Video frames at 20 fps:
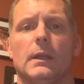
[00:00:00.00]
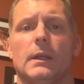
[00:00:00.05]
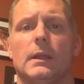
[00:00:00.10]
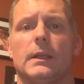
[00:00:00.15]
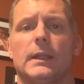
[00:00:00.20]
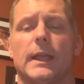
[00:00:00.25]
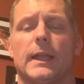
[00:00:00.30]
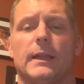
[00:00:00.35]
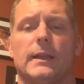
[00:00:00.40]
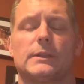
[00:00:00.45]

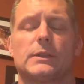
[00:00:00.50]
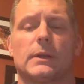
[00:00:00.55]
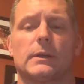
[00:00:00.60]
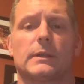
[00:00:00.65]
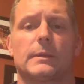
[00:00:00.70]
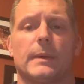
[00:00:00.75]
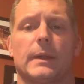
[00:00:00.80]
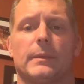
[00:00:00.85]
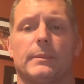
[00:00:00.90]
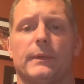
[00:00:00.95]
Okay, I
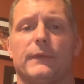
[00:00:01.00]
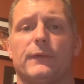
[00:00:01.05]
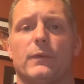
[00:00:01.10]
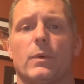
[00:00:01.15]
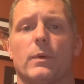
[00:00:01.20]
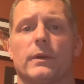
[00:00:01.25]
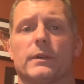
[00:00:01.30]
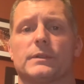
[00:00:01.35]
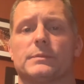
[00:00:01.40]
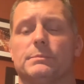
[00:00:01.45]
talked about it
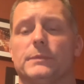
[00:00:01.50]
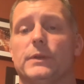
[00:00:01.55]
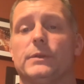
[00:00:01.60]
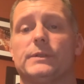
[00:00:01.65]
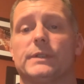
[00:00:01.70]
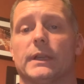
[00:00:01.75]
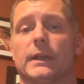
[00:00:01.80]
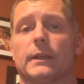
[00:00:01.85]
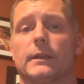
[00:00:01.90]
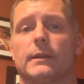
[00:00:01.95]
before as
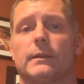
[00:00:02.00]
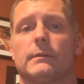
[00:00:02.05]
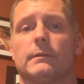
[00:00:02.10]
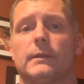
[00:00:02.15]
music.